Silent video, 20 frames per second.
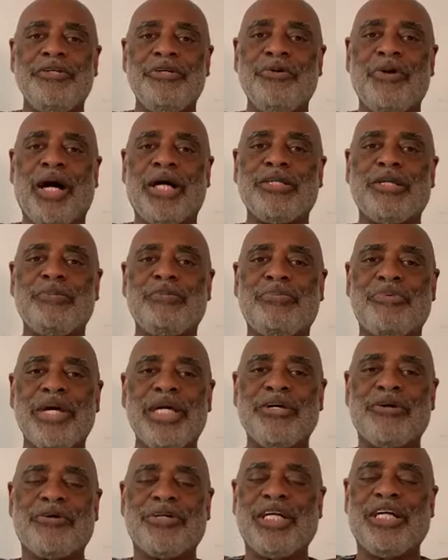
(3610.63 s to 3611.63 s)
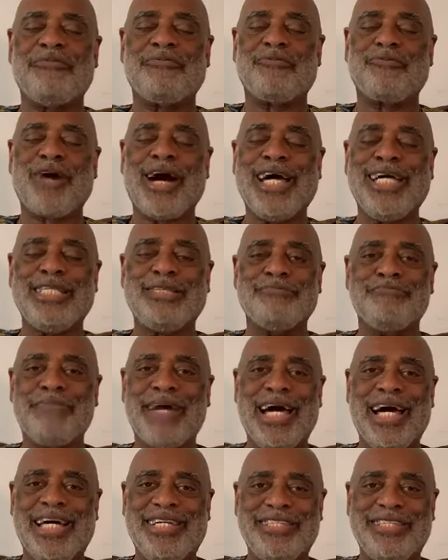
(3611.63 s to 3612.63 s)
You are the bringer of
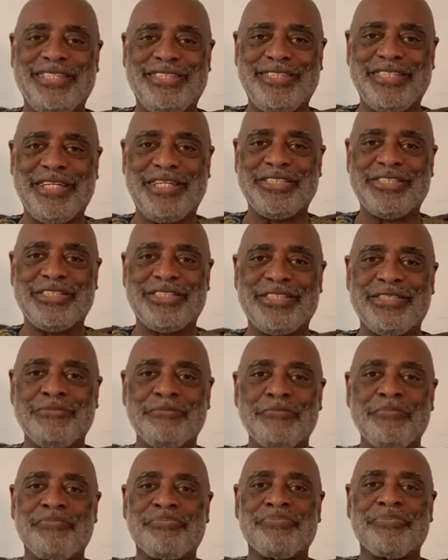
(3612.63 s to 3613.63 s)
right-mindedness.